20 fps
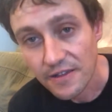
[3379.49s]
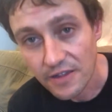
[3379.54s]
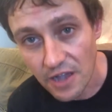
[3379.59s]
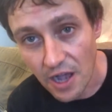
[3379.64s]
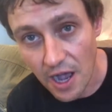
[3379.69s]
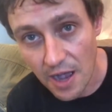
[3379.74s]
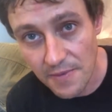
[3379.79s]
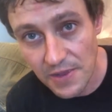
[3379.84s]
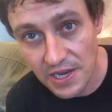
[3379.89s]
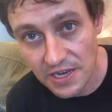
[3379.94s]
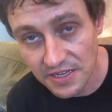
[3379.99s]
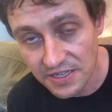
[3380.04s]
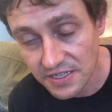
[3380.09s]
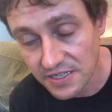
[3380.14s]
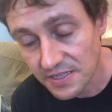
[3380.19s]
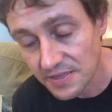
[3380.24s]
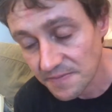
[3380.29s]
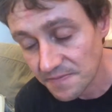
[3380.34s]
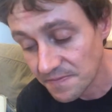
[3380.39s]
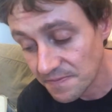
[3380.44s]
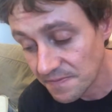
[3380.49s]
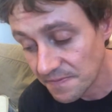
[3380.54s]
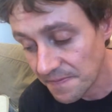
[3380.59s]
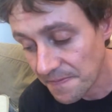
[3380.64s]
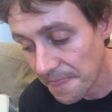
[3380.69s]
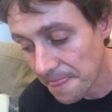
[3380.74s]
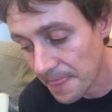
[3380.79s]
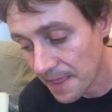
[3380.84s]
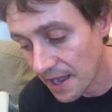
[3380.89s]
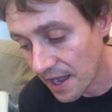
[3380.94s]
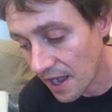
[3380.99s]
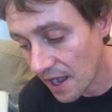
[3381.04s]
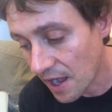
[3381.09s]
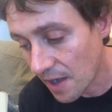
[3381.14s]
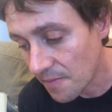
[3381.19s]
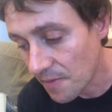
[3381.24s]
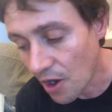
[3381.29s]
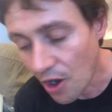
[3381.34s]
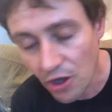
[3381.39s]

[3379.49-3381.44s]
communists. Um,